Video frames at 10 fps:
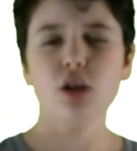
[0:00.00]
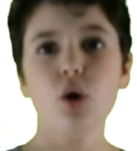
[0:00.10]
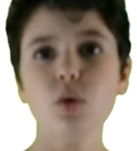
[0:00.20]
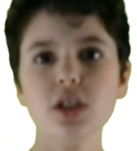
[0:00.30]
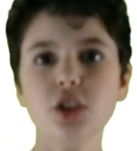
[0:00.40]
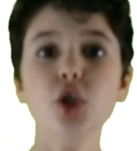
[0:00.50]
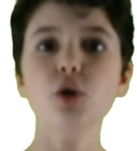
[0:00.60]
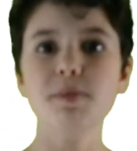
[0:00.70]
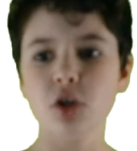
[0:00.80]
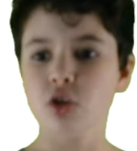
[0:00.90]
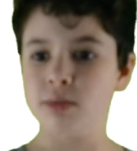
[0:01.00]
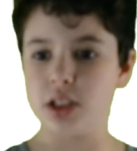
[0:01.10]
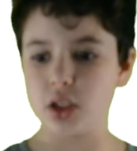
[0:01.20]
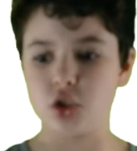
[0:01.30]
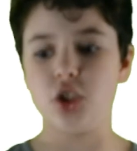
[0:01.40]
Only two
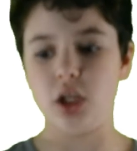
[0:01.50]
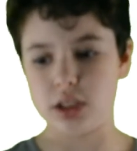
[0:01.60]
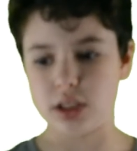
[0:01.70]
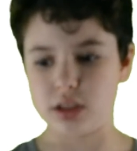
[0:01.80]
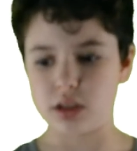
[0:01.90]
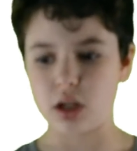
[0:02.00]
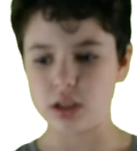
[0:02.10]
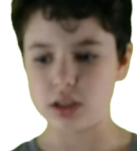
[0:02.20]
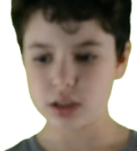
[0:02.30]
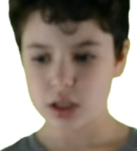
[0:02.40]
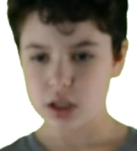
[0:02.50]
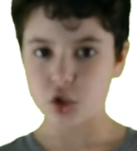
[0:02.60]
pyramids are Johnson solids.